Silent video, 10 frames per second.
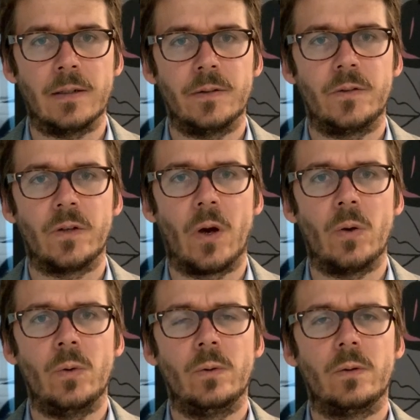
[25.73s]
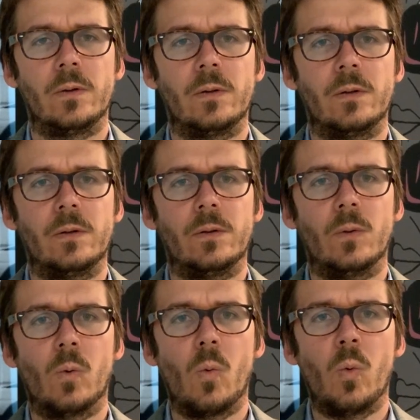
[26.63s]
So
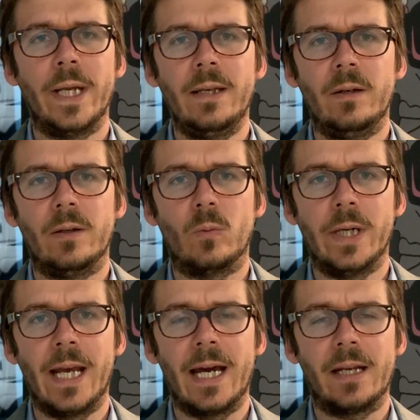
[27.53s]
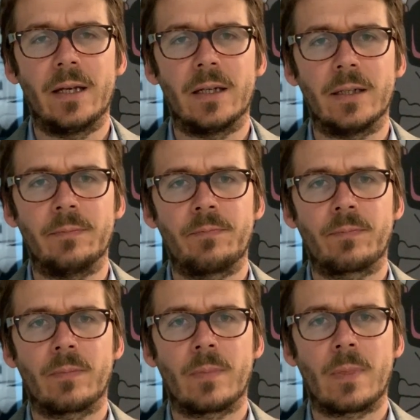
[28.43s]
we had our
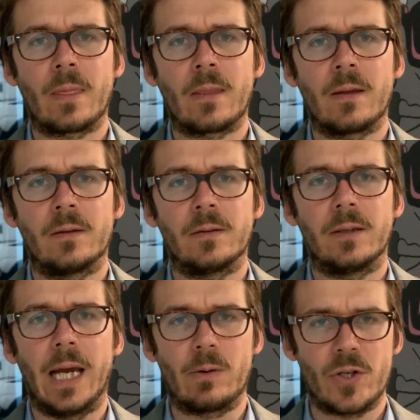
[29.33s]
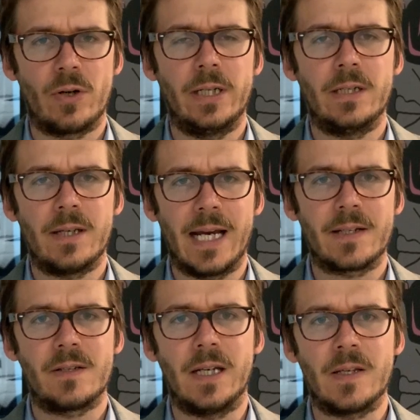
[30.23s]
Australian
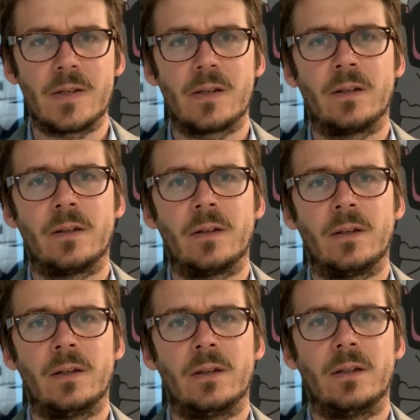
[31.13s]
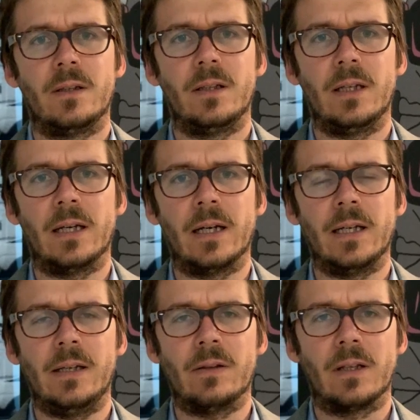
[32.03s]
tax desk
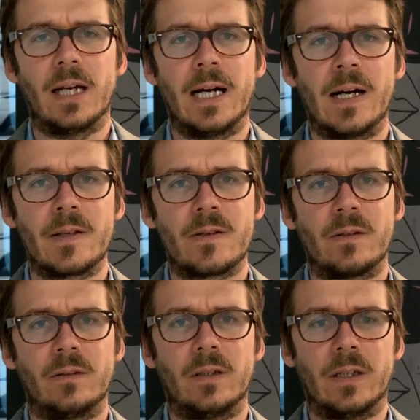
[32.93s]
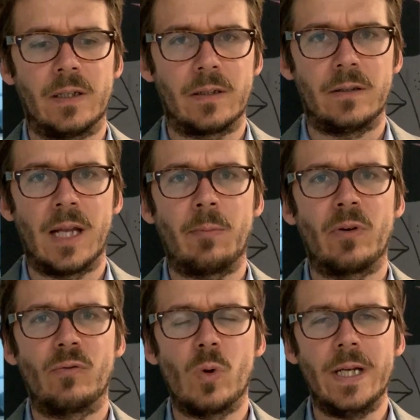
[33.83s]
in the last number
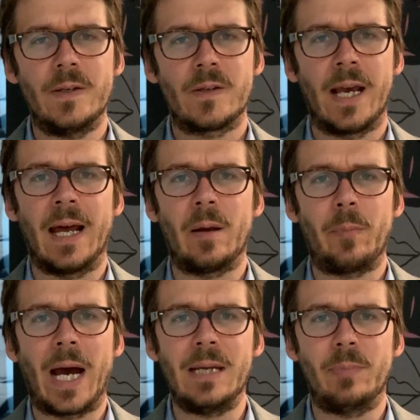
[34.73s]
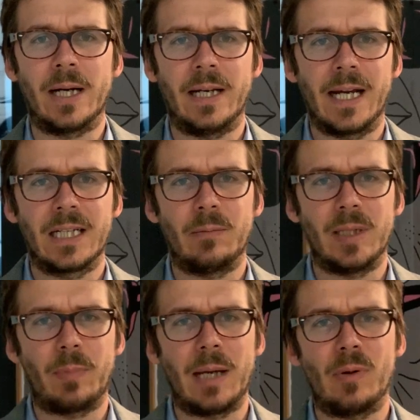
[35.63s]
of weeks had a paper, an
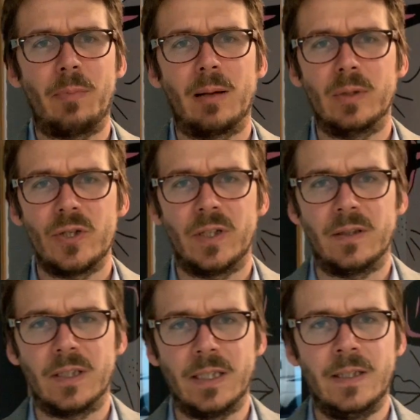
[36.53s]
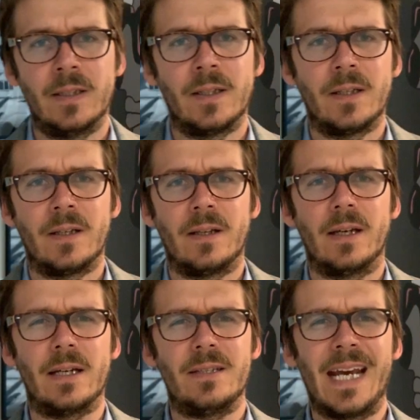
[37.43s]
academic paper published in the
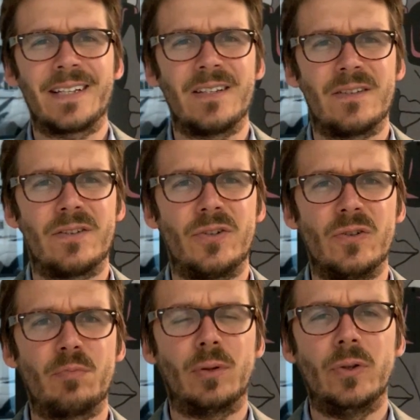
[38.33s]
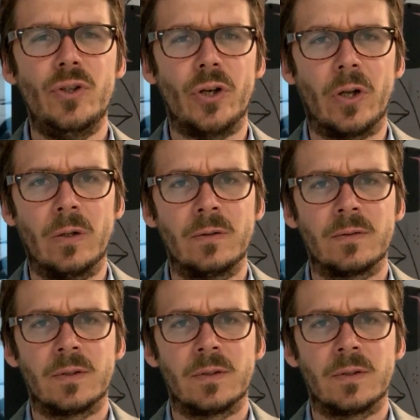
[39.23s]
Tax Institute's Blue Journal